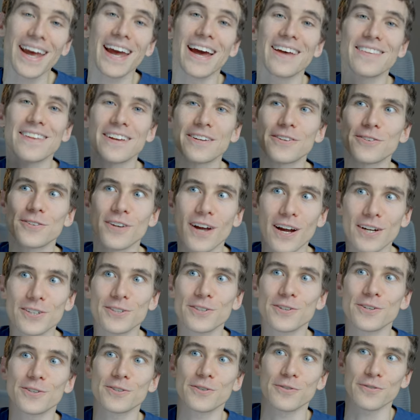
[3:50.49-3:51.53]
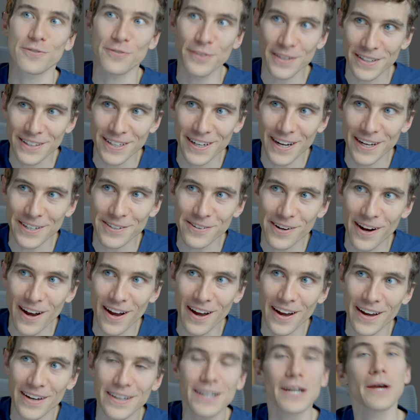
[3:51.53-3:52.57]
and then your doctor to fit it on your
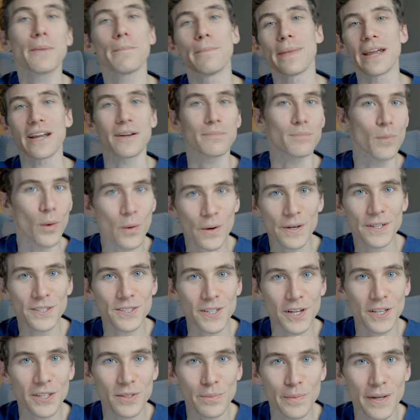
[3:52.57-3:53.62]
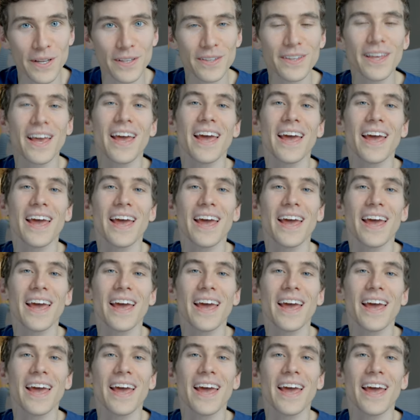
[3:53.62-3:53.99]
eye, make more adjustments,